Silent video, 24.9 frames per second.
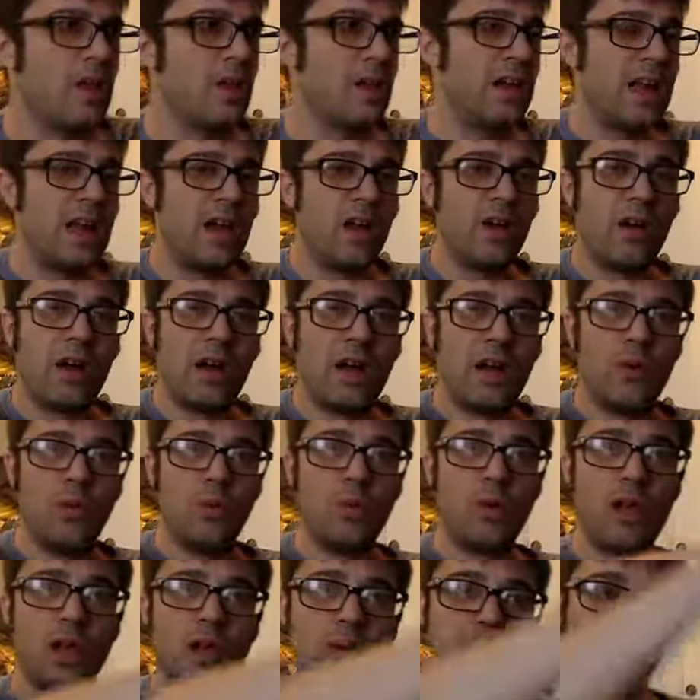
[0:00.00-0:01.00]
Now,
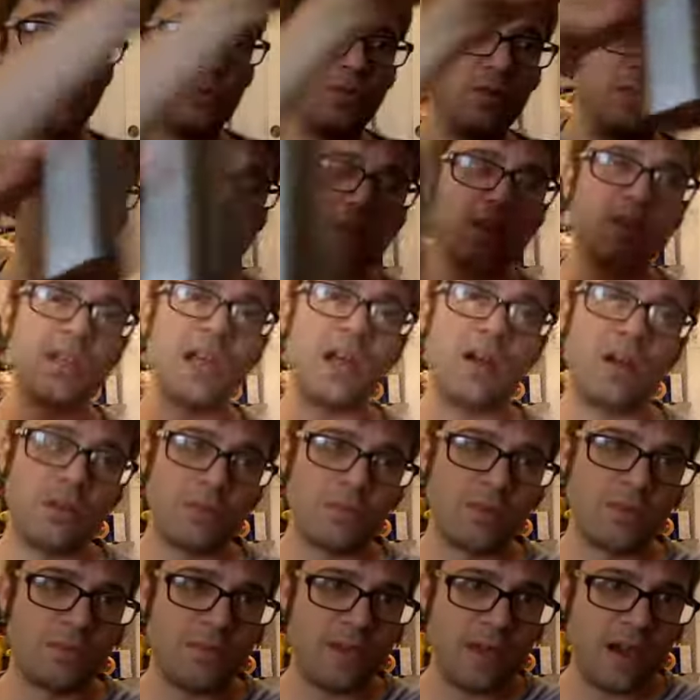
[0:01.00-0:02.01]
while I'm doing this, I'll
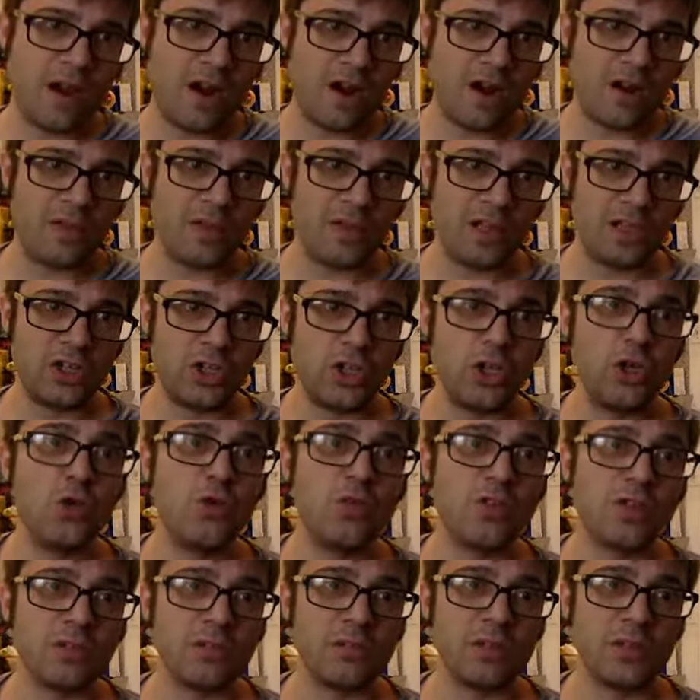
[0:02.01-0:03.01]
prepare the
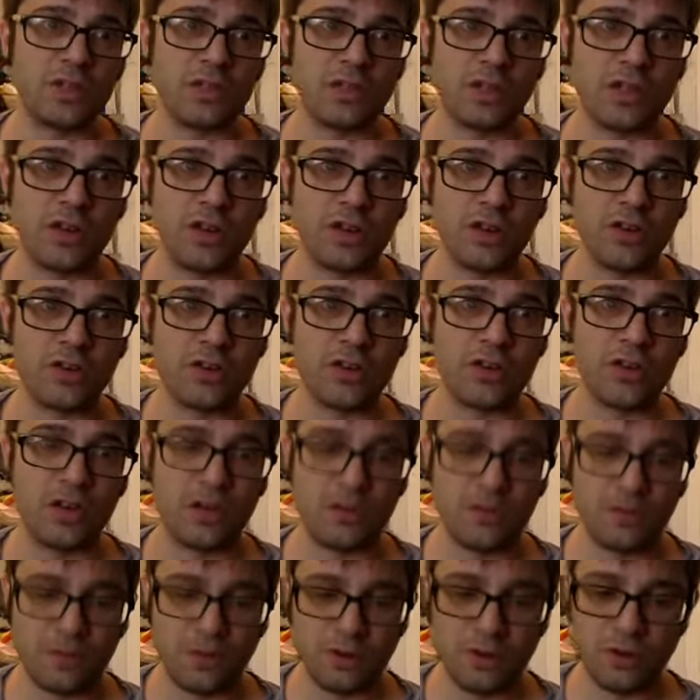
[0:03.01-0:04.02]
200 milliliters
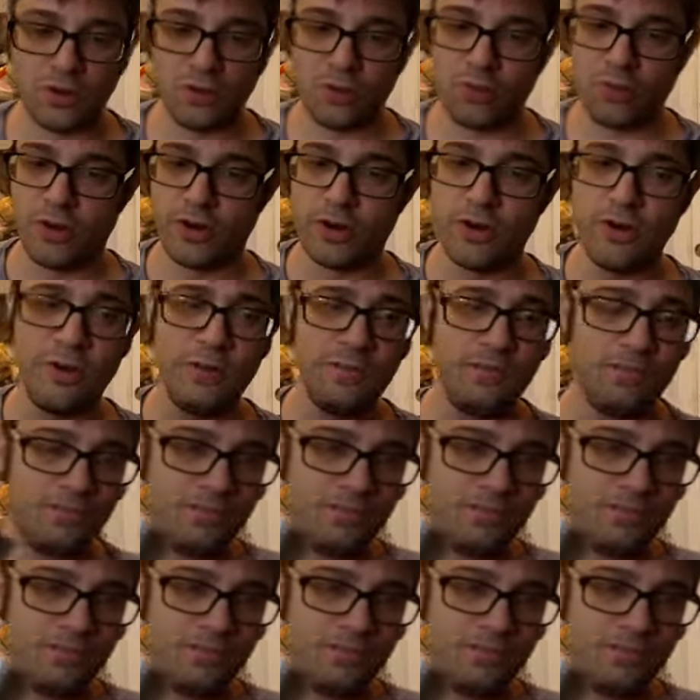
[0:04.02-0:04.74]
of cold water.